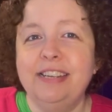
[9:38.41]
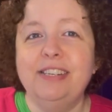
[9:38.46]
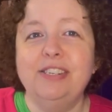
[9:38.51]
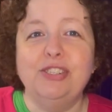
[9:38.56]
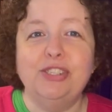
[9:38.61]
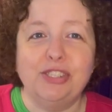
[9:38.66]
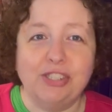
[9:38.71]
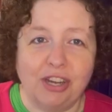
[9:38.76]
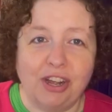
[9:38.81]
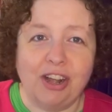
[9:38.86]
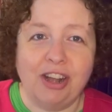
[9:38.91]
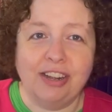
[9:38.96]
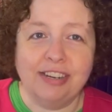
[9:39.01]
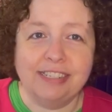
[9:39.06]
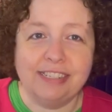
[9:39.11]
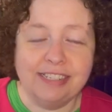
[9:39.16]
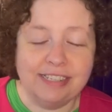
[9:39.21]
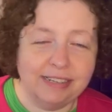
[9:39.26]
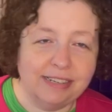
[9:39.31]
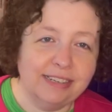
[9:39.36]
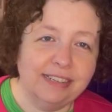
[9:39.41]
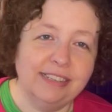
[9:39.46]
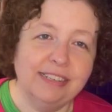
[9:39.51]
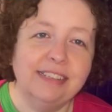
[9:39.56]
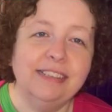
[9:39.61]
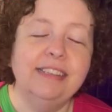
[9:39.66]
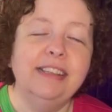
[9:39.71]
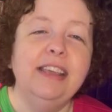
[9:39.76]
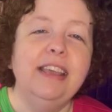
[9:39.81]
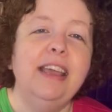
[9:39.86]
Shocked.
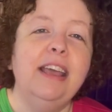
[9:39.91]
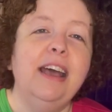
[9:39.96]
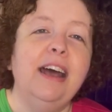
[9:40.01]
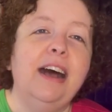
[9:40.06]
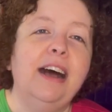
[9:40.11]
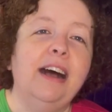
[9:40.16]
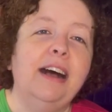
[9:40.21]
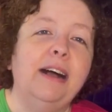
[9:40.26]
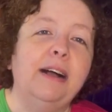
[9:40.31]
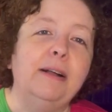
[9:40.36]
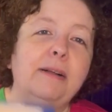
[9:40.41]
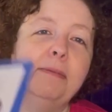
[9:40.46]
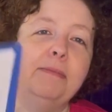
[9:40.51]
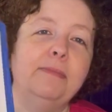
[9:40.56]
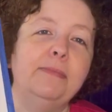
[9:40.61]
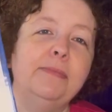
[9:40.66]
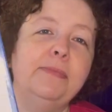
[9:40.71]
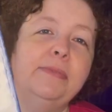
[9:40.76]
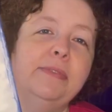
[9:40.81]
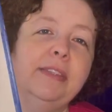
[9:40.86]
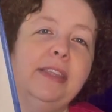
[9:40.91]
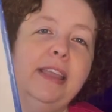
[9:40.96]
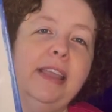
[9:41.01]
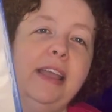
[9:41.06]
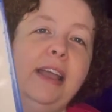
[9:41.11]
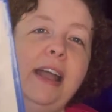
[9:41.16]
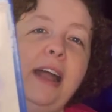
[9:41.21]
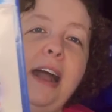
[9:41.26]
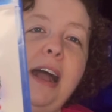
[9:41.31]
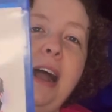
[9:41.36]

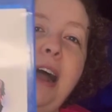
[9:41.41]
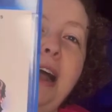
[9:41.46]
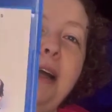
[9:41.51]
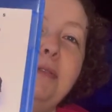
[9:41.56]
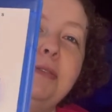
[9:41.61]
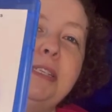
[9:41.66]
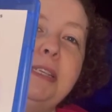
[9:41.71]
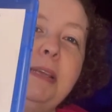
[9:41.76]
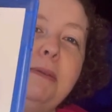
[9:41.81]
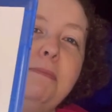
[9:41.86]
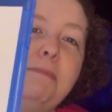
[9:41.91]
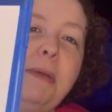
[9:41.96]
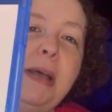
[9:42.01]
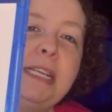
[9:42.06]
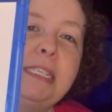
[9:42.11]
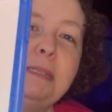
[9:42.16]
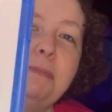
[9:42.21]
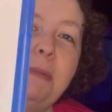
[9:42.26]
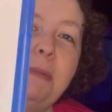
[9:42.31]
I was at Best